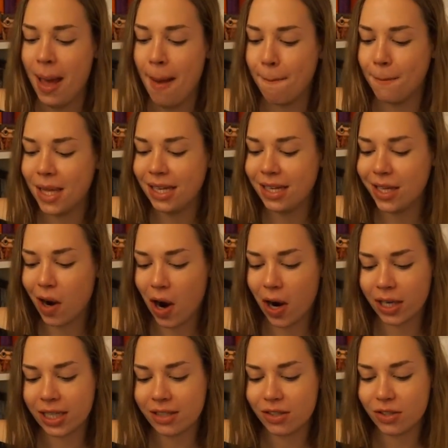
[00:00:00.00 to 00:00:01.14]
Mindy
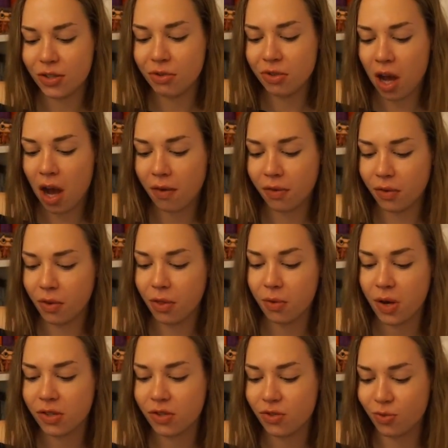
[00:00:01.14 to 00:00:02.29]
Arnett's new novel
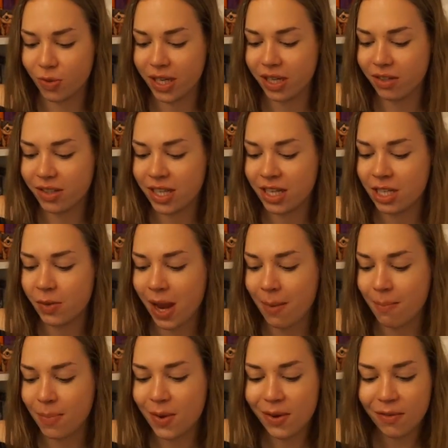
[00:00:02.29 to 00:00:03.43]
thrusts readers into a
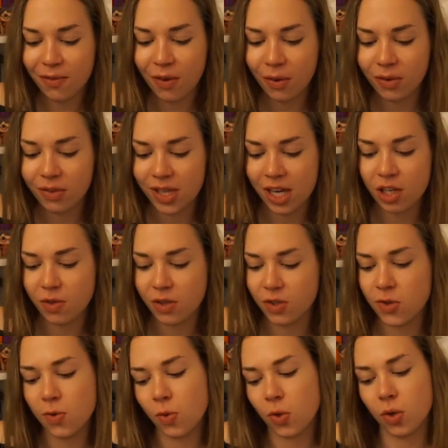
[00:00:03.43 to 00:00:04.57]
beautiful, dangerous
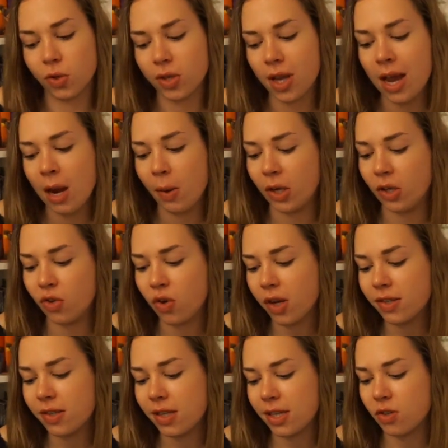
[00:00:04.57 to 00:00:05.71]
new world where
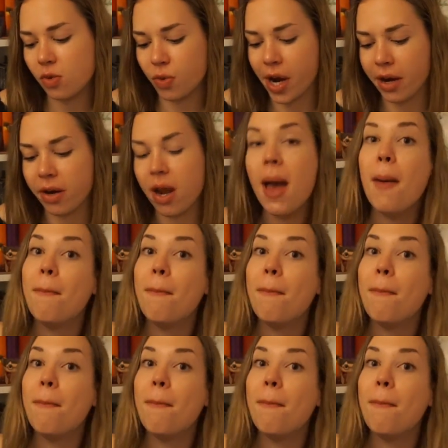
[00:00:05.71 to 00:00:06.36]
trust is rare,